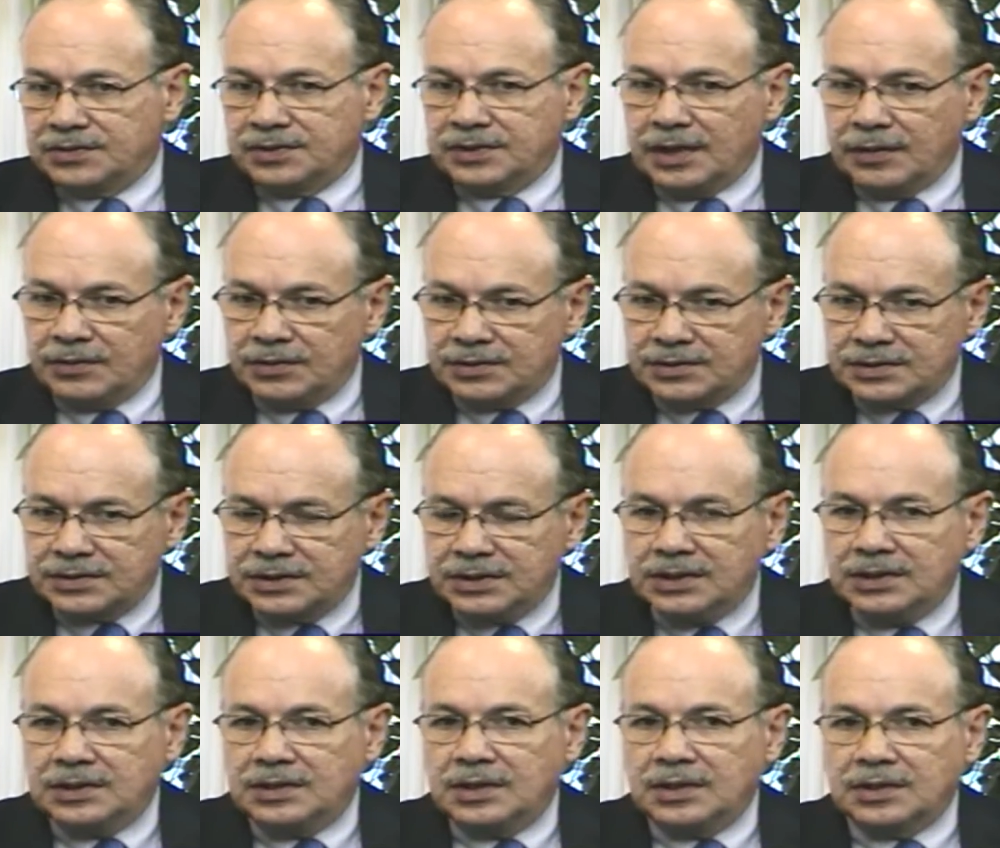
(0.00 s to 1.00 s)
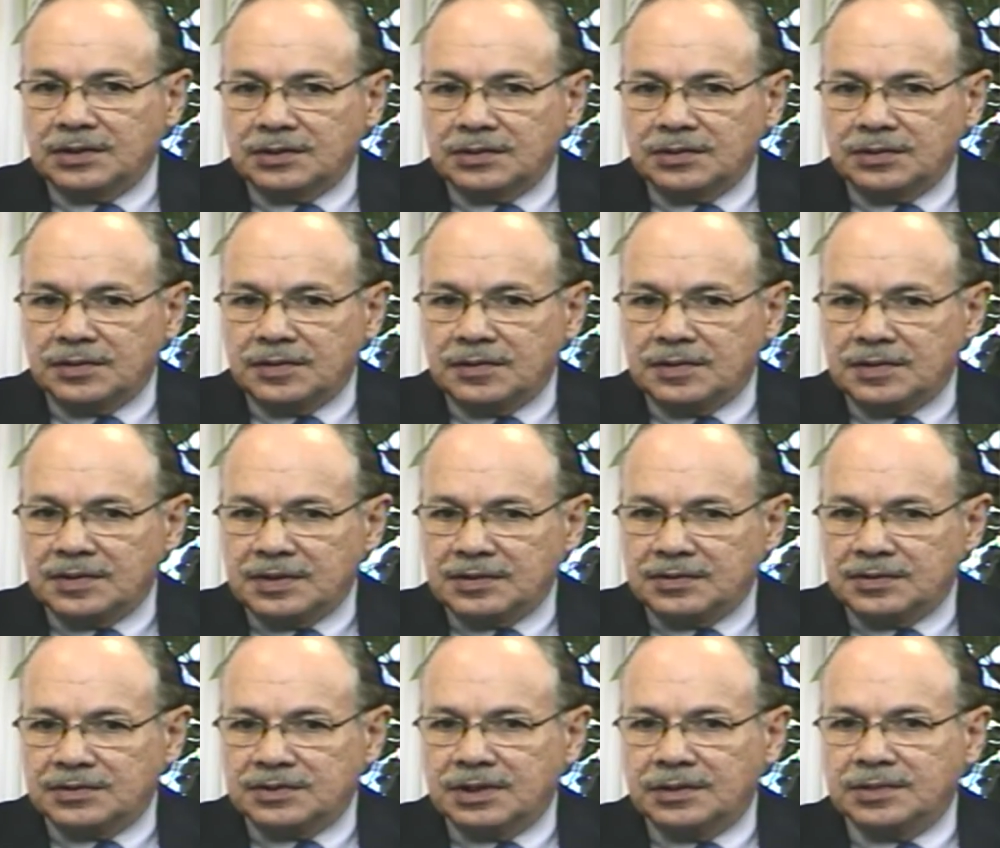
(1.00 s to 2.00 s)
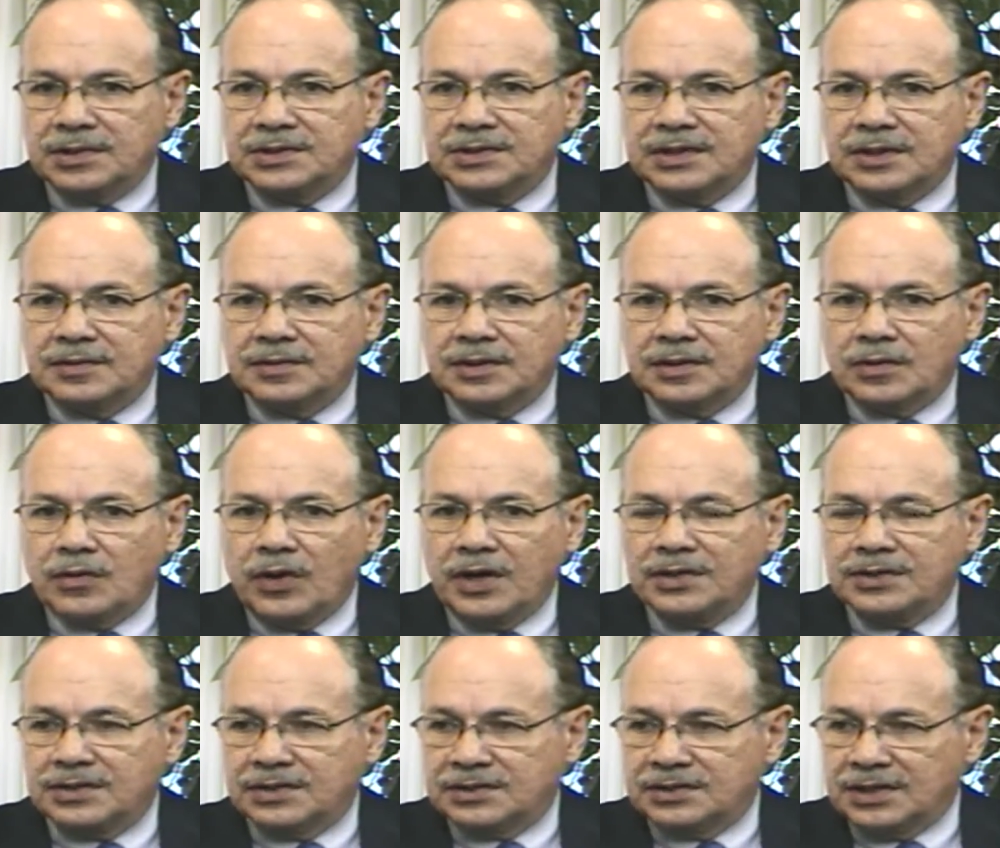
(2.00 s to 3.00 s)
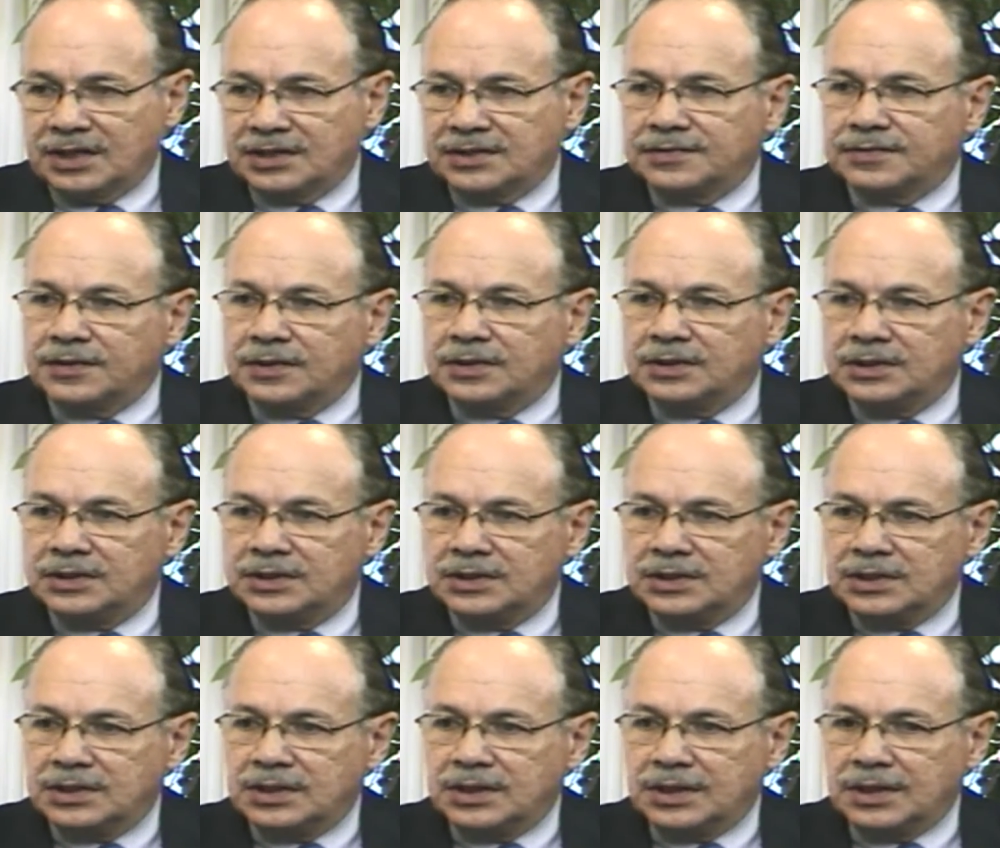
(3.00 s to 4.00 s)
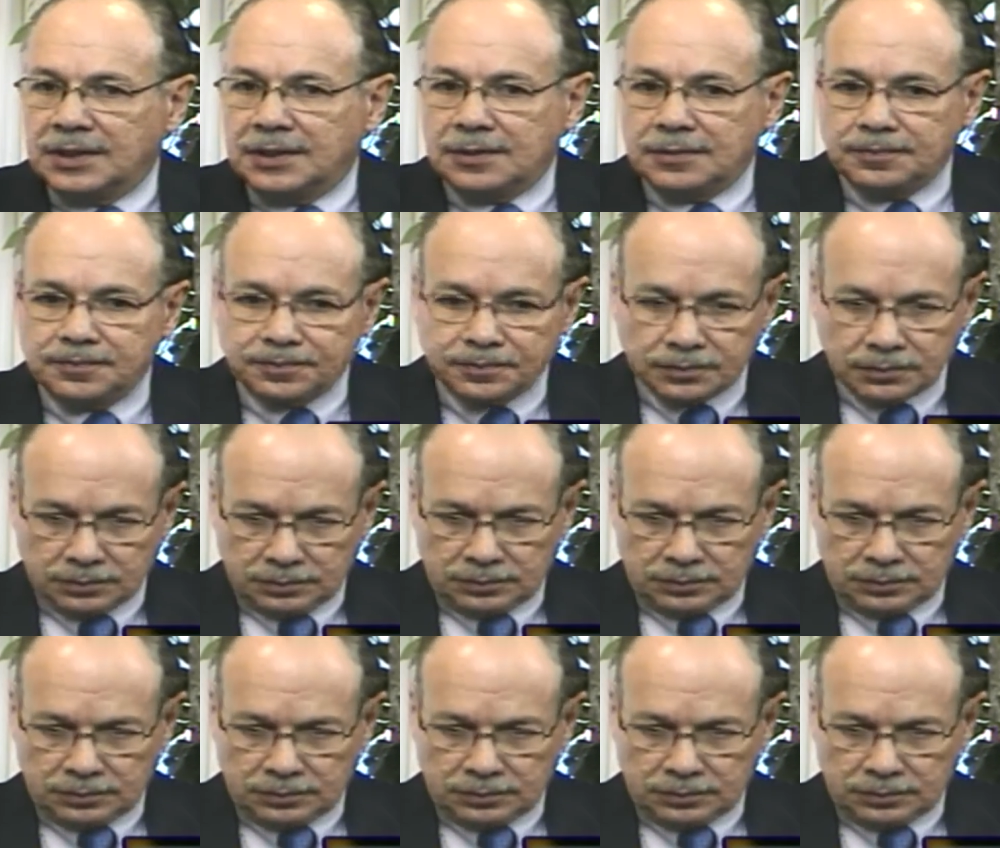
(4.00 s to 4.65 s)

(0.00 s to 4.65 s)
So that was to some extent quite successful, um,